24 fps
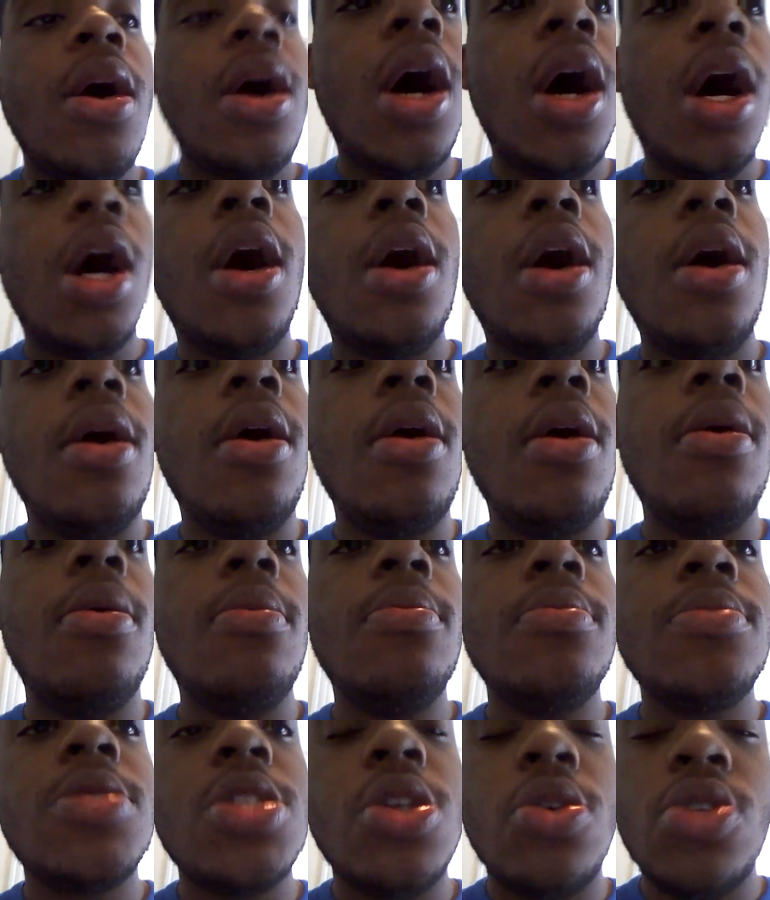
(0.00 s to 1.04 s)

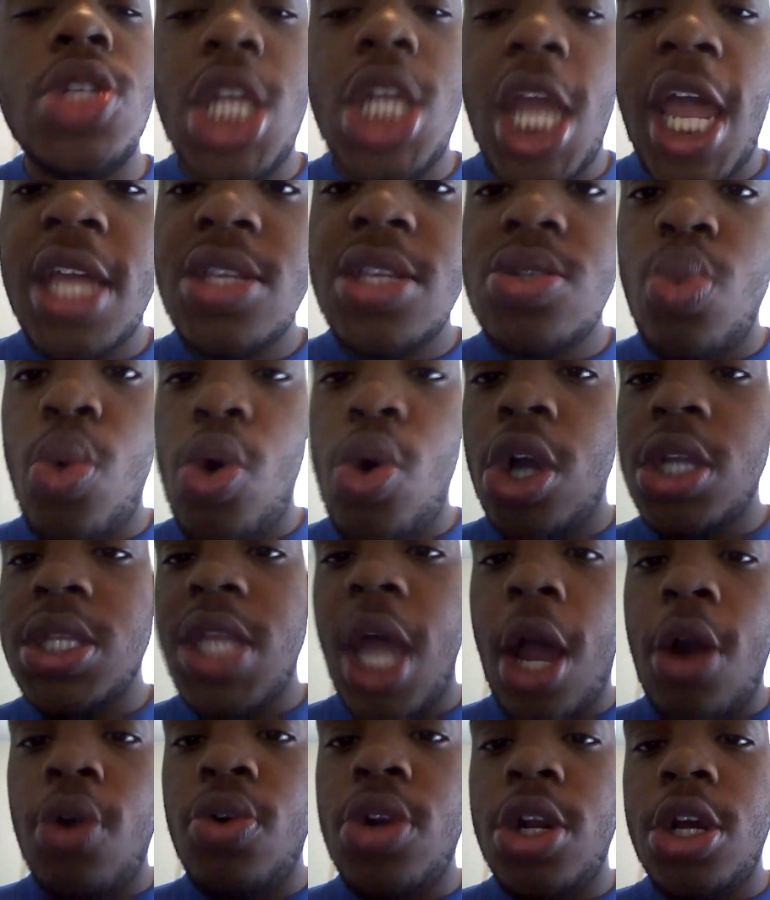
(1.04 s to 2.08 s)
So Jax walked
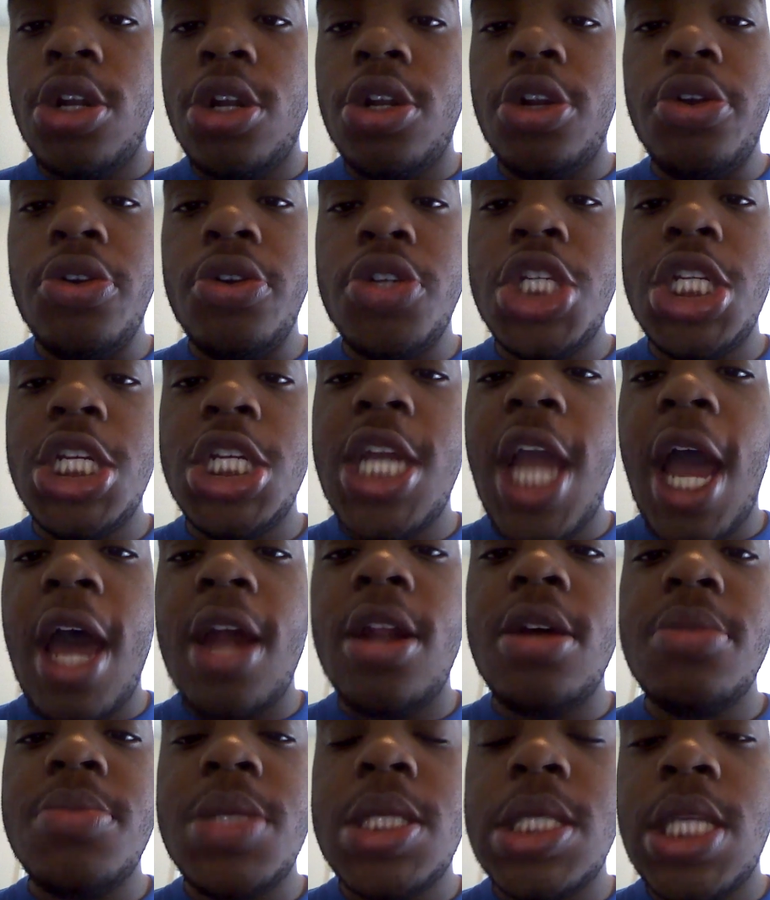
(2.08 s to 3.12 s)
out on her. She
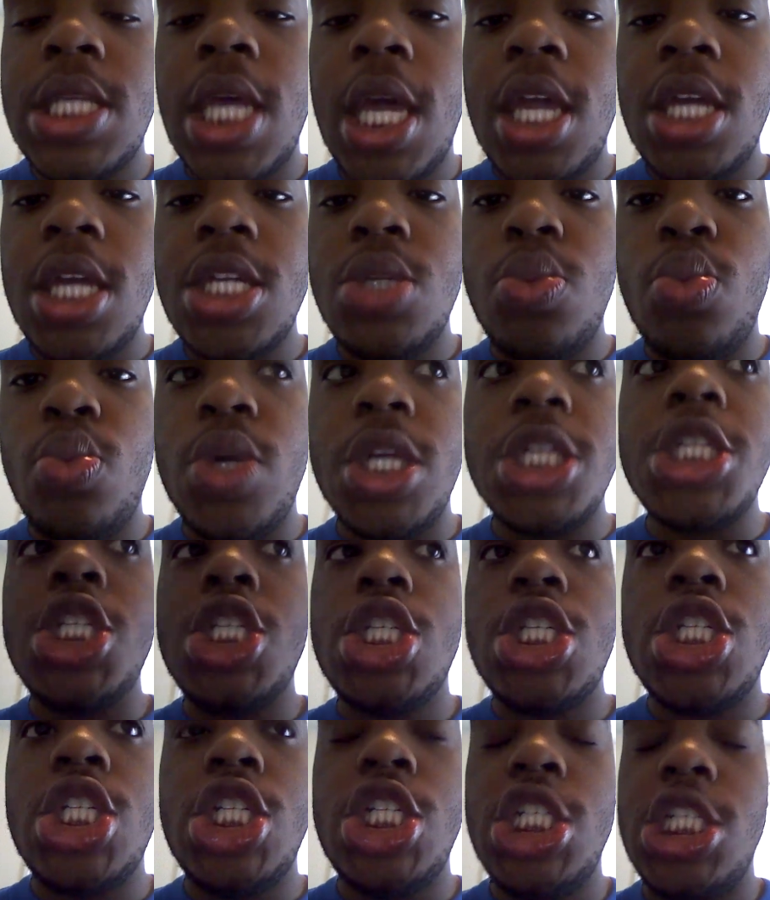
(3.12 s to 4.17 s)
got upset, which
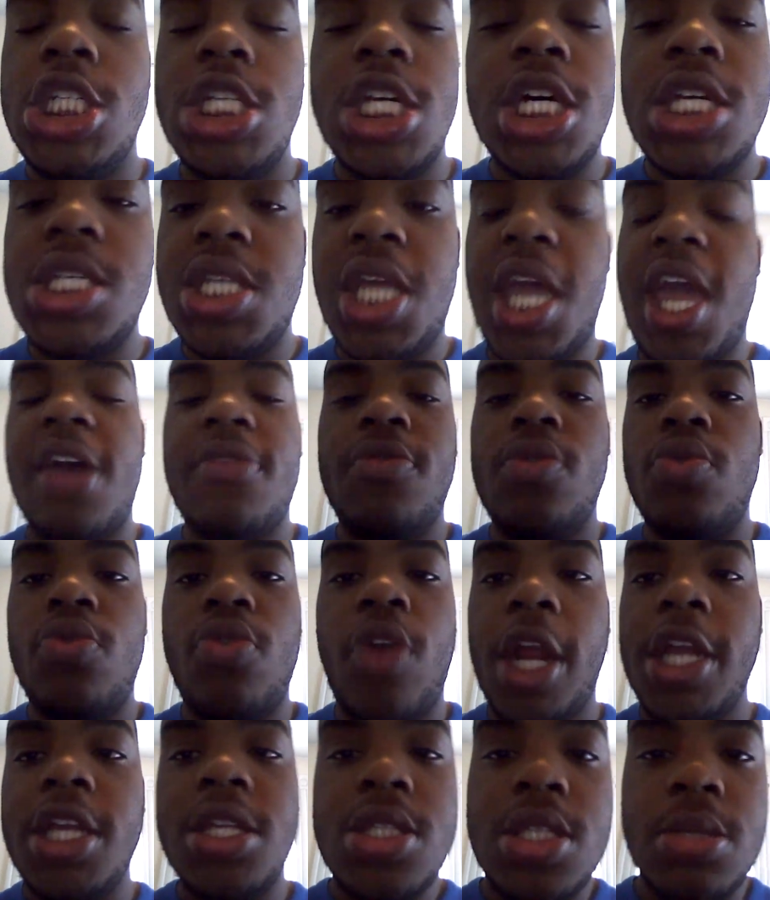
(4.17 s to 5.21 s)
she doesn't have a
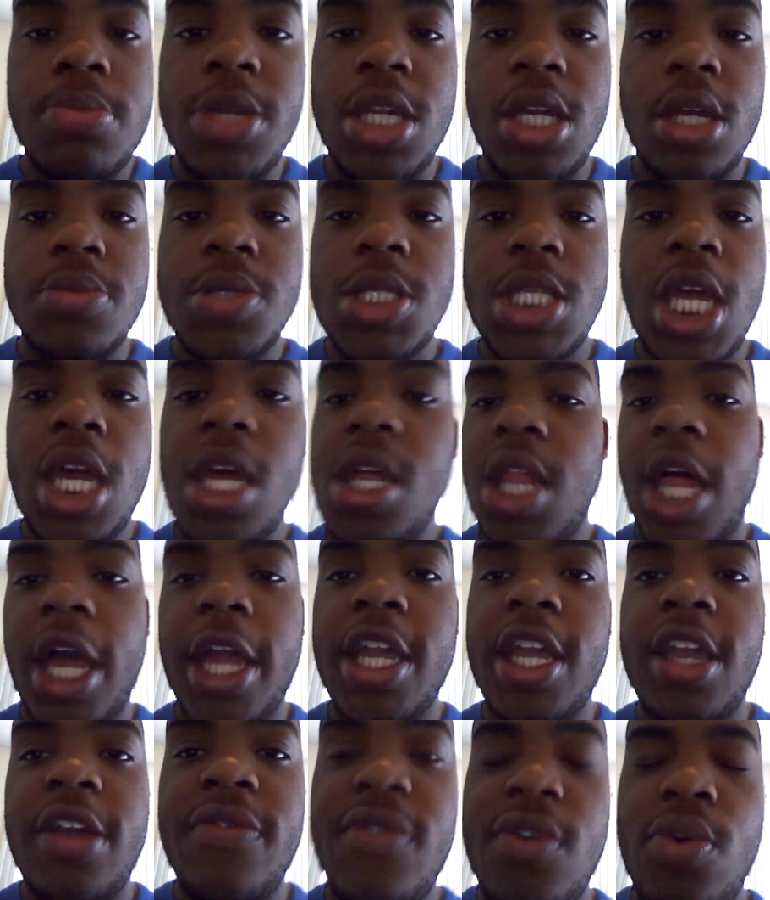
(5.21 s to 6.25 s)
right to be upset.
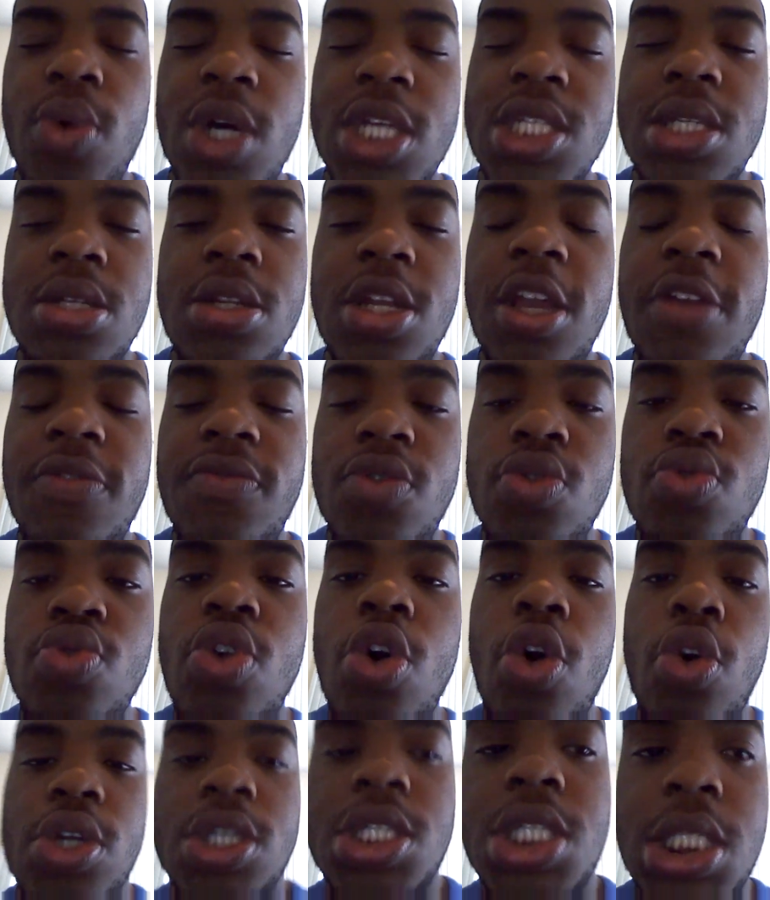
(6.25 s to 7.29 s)
Like, if you
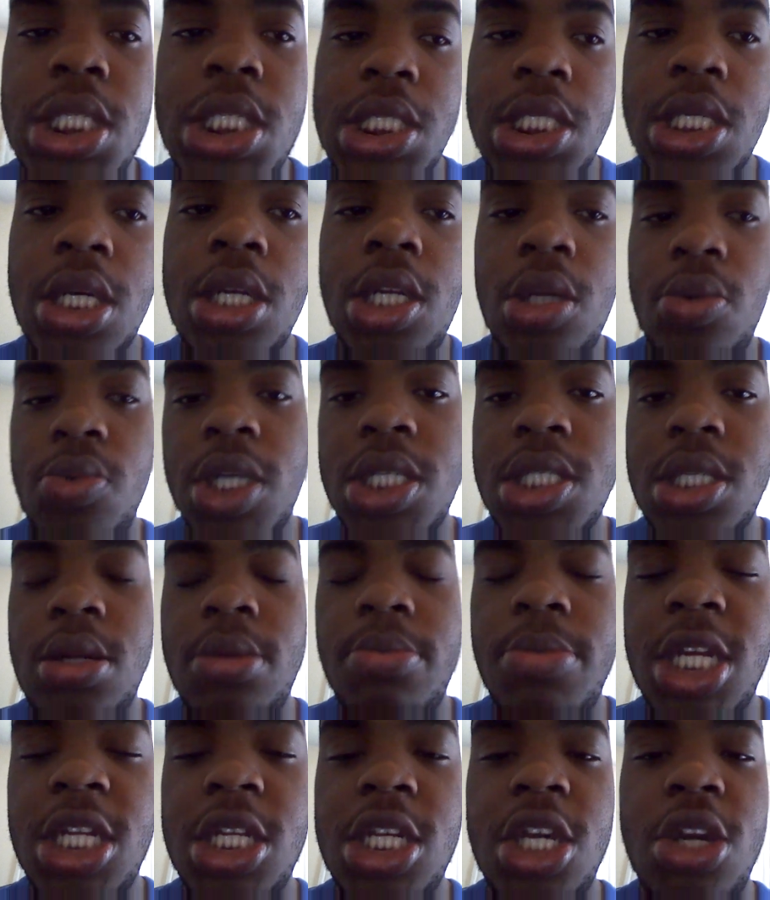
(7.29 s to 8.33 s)
going to Sunny wasn't a
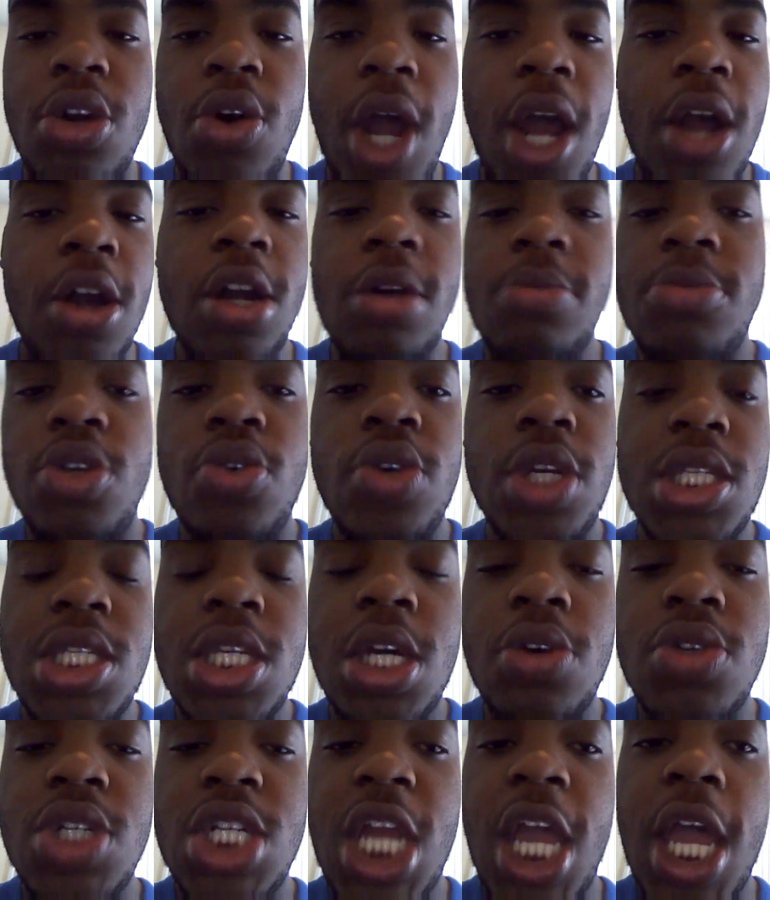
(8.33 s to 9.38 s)
big deal, how come you ain't
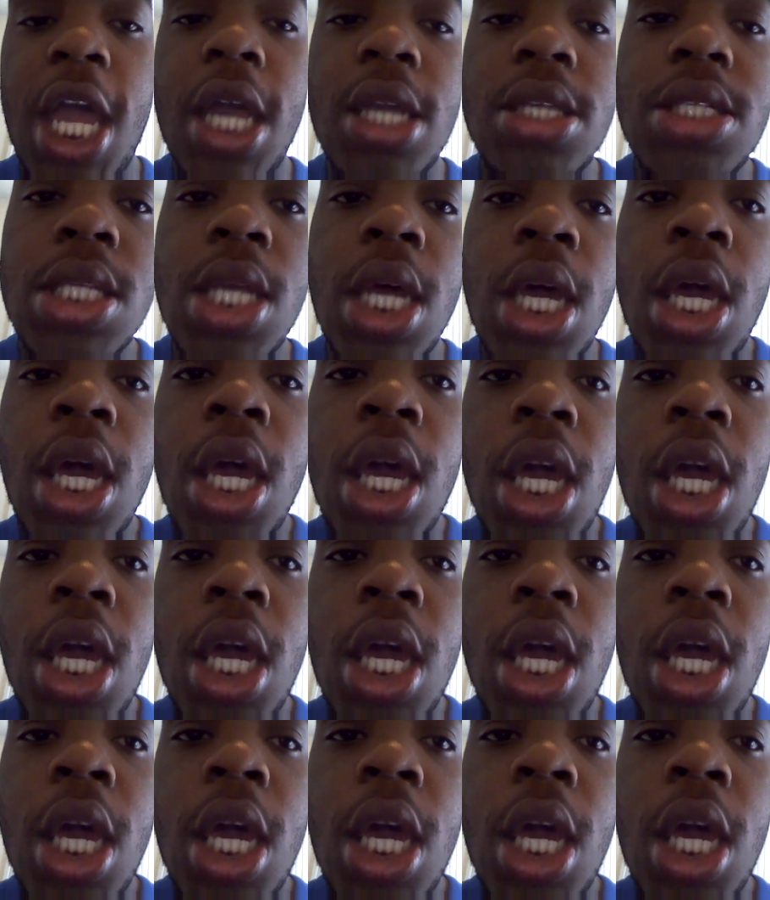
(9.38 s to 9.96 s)
tell Jax?